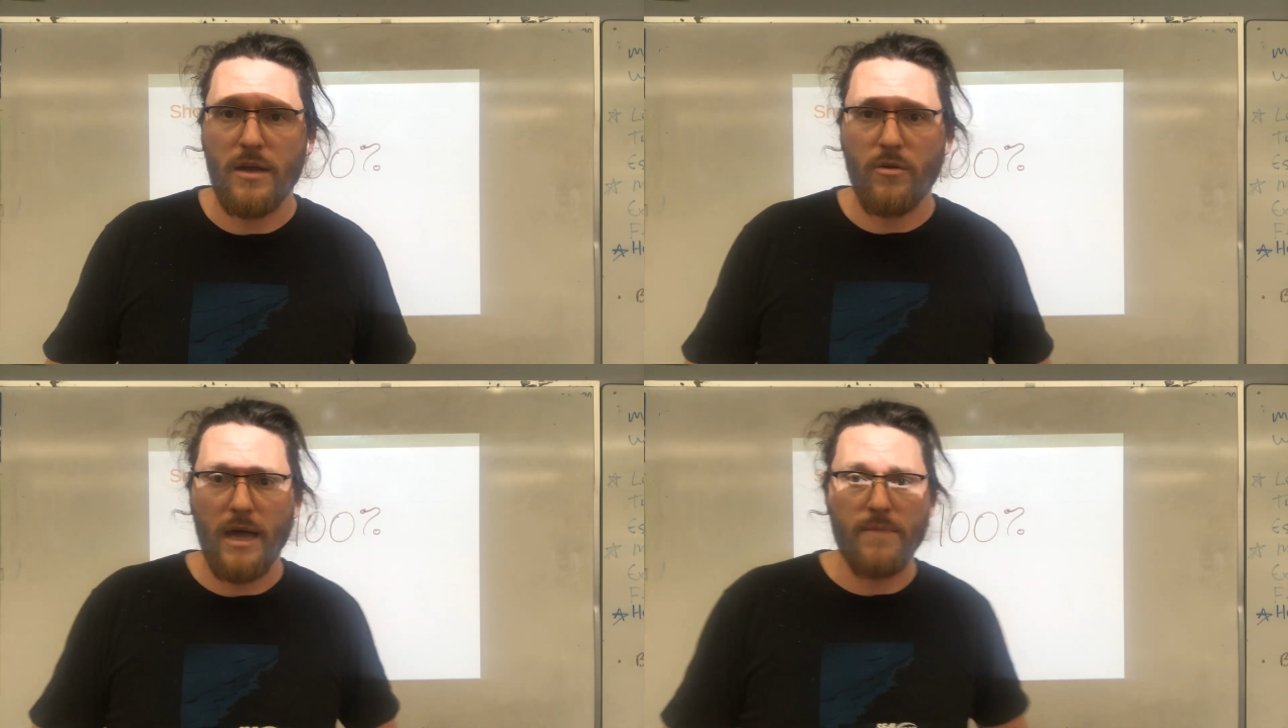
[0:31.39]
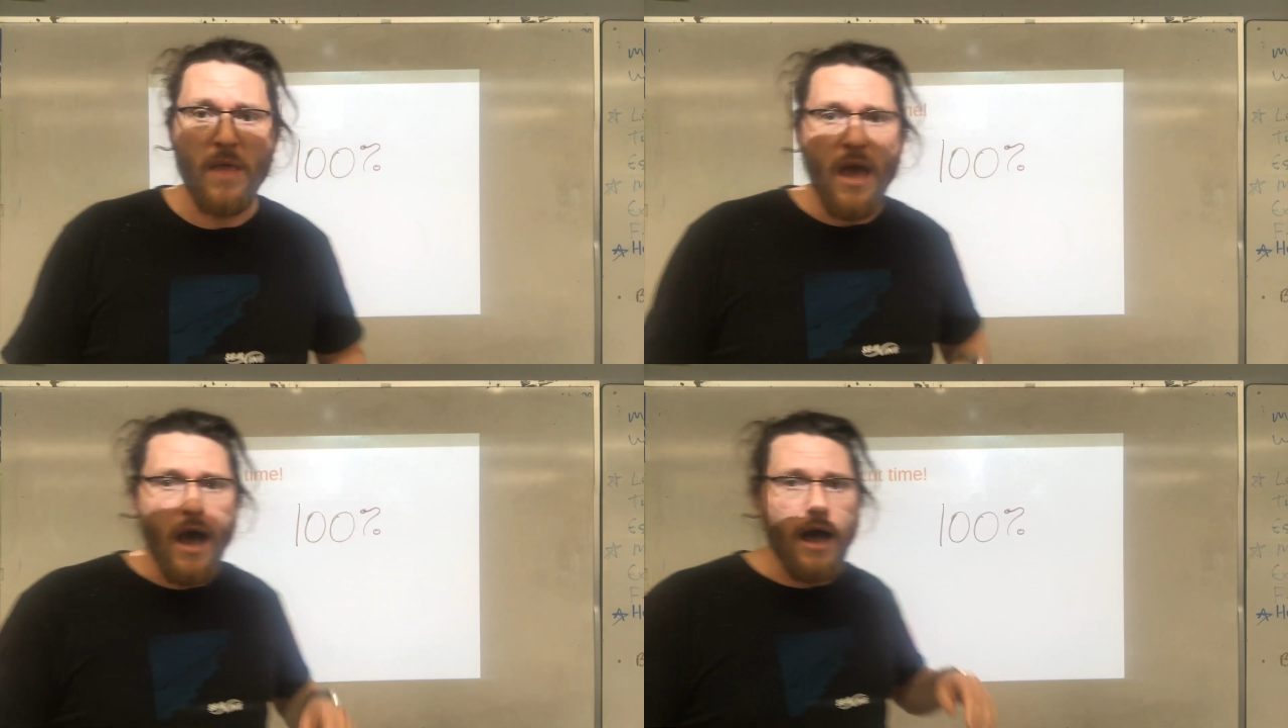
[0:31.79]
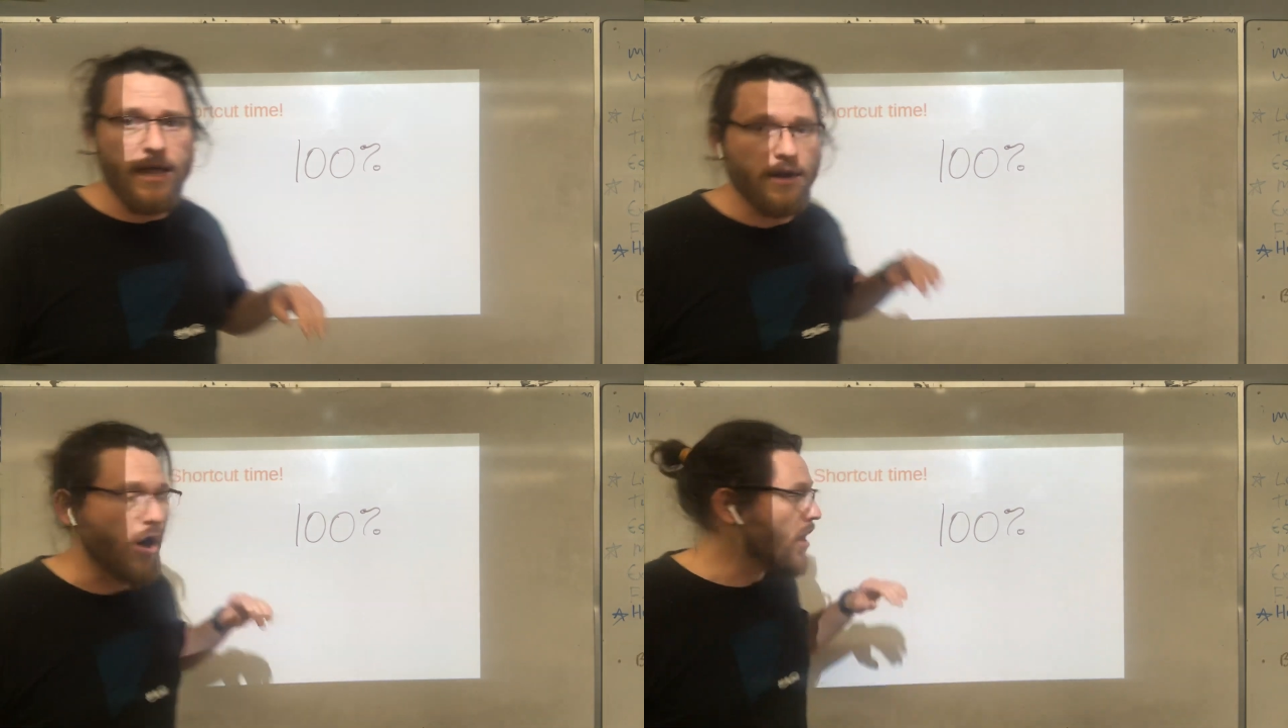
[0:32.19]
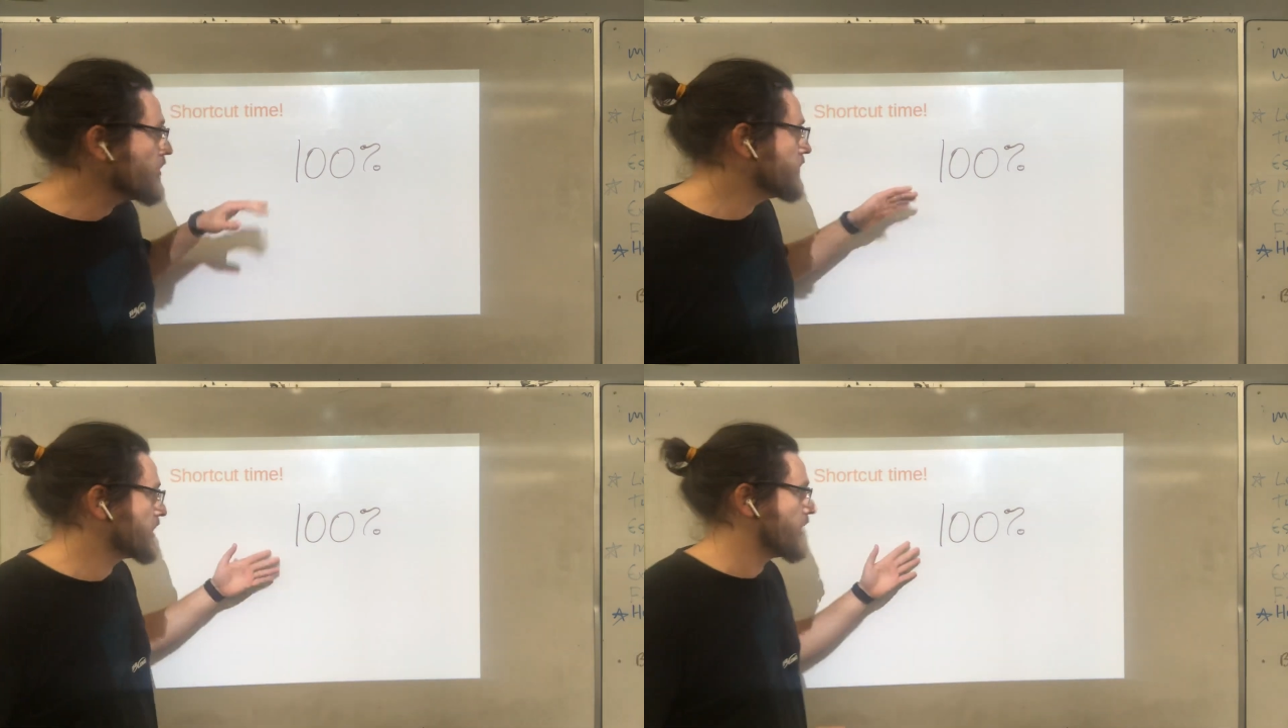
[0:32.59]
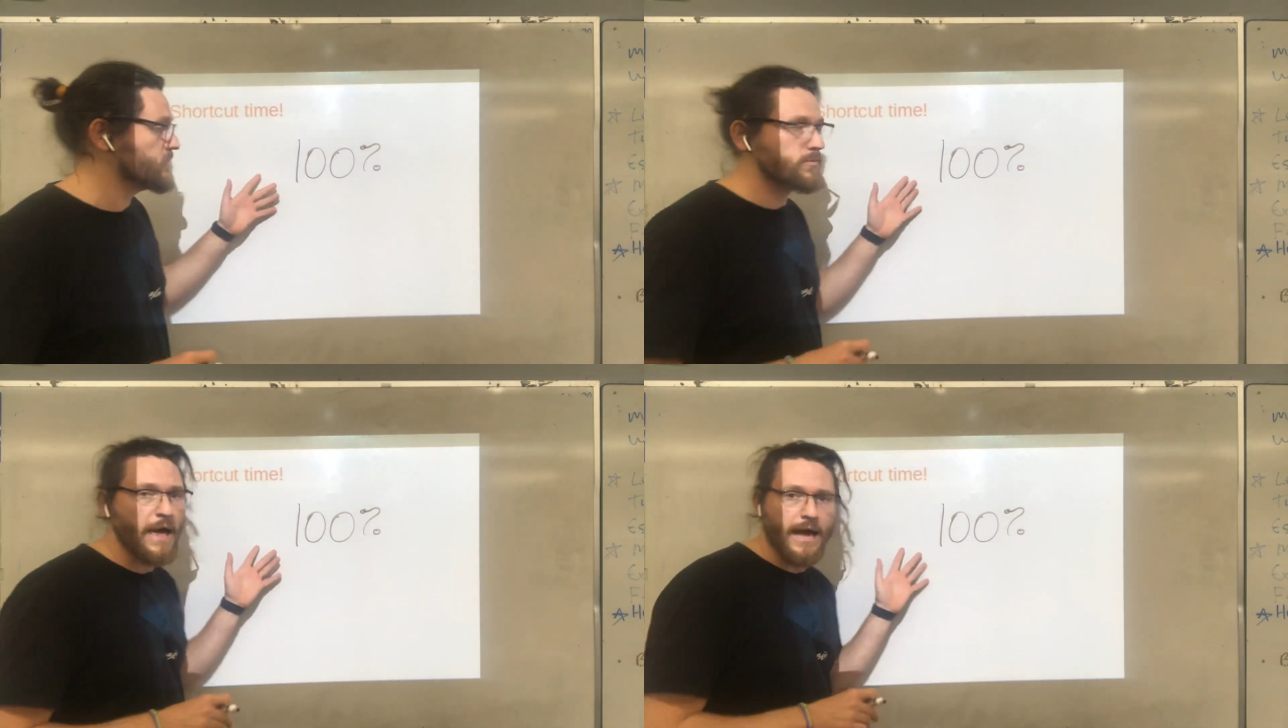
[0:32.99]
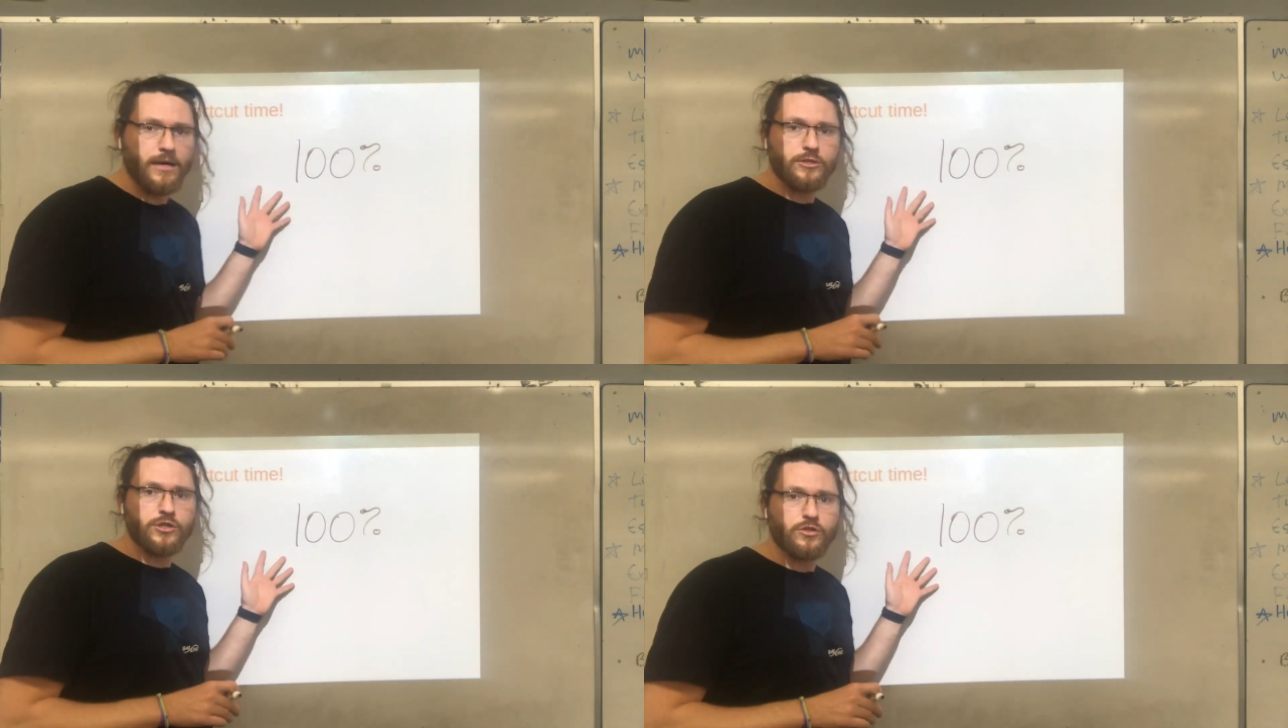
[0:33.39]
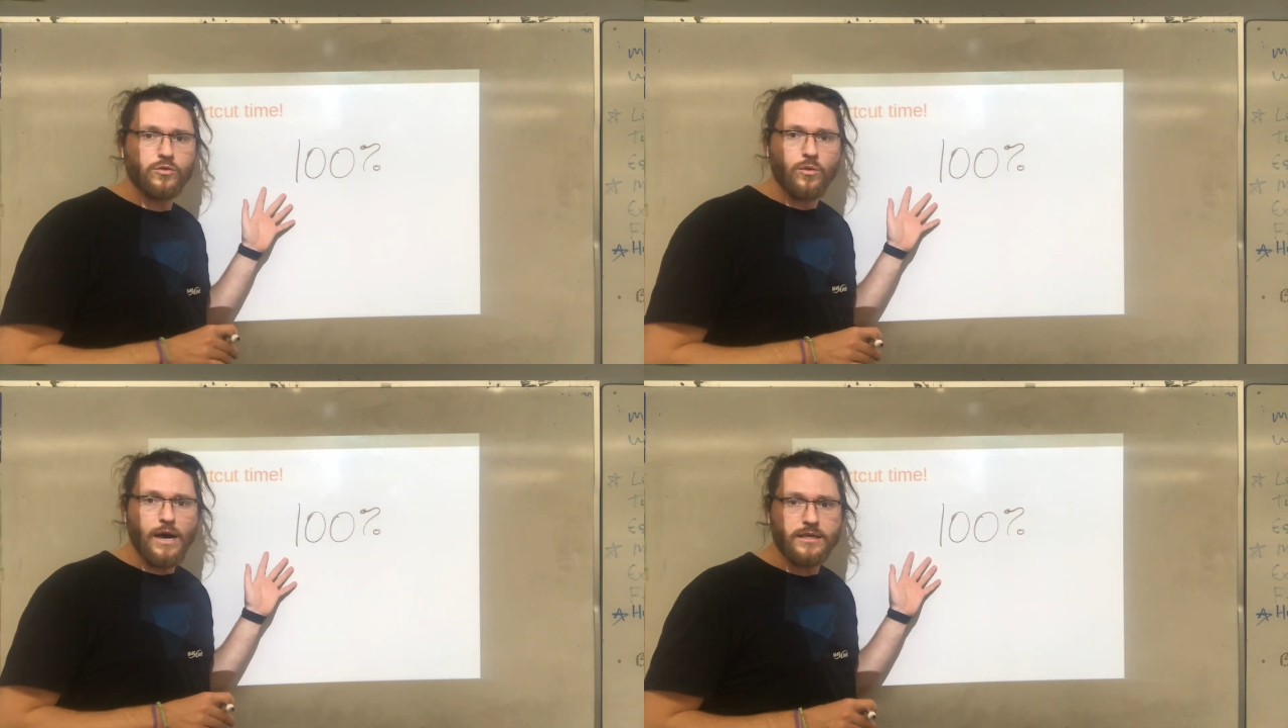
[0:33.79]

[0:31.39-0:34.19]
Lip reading: Okay, and all of it comes back to